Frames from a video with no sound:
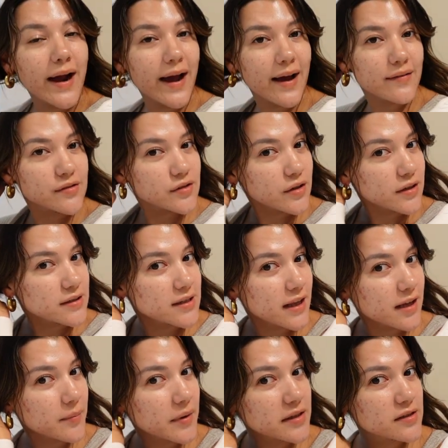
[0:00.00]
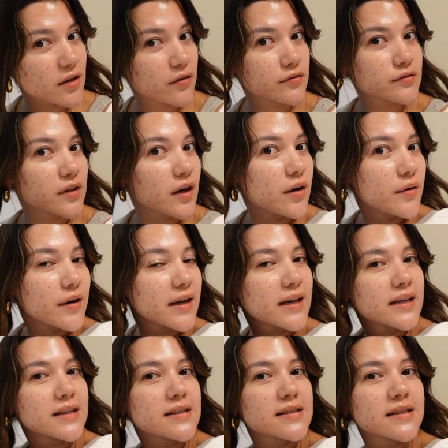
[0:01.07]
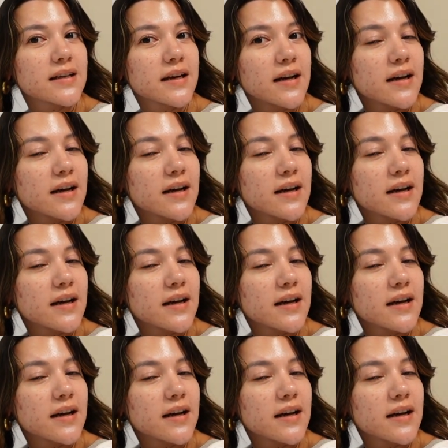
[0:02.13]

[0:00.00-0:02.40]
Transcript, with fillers: I have started telling myself though is